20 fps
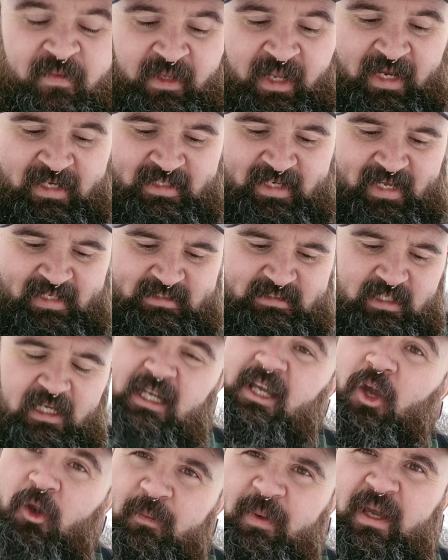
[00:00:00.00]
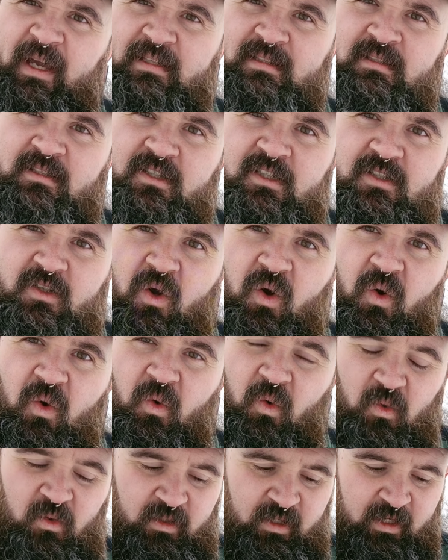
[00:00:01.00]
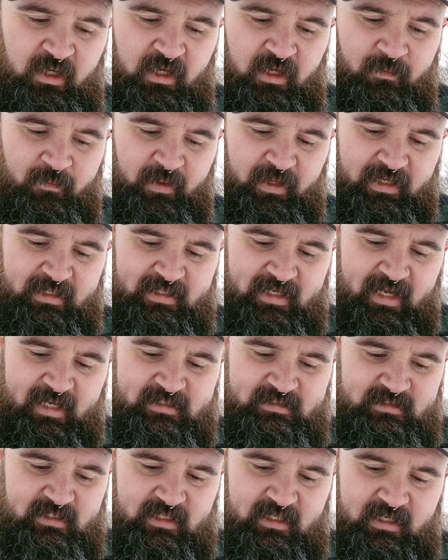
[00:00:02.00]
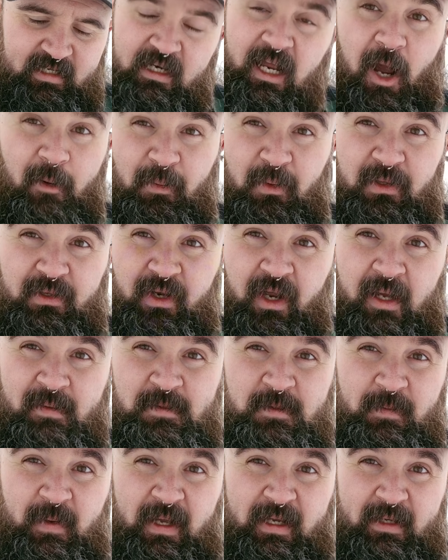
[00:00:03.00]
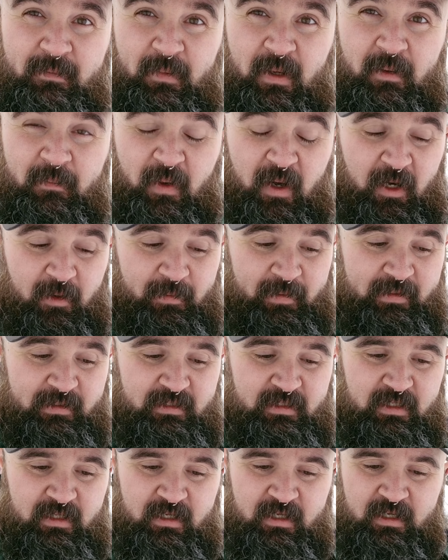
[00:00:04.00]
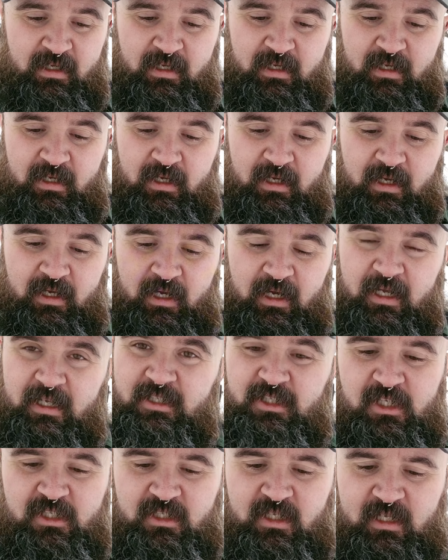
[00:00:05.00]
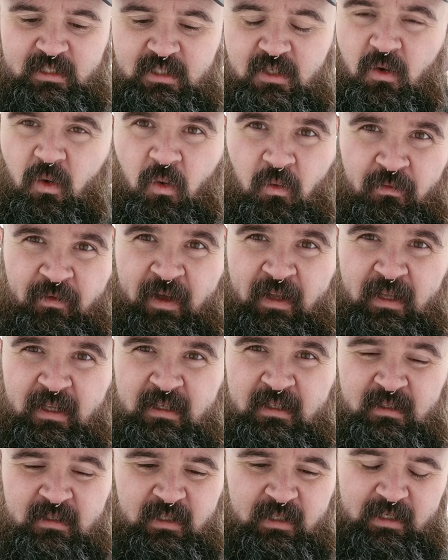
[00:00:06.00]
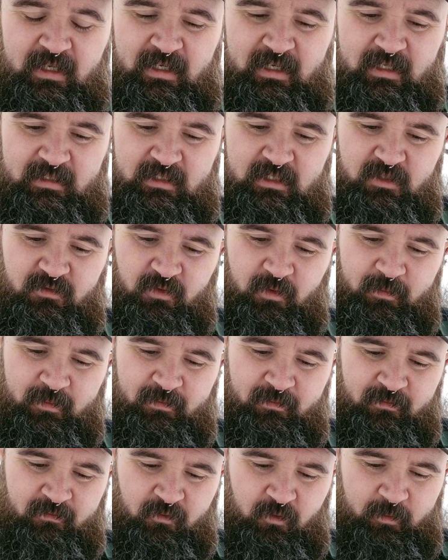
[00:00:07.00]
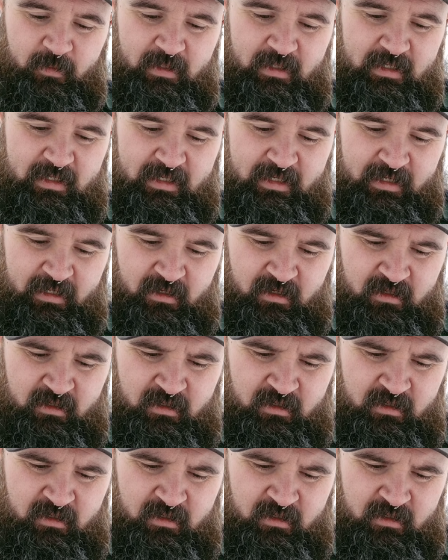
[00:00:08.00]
I tested, it could be because it's just cold, but I tested it a couple of times back at my apartment. It's an old fella. Like, I got this from my dad.